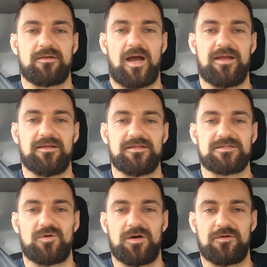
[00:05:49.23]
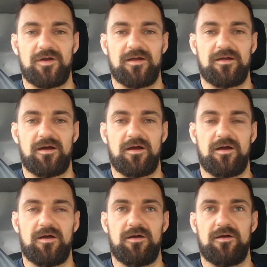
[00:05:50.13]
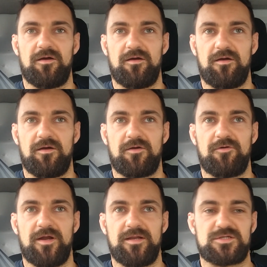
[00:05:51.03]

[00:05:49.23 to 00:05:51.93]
guidance, what a great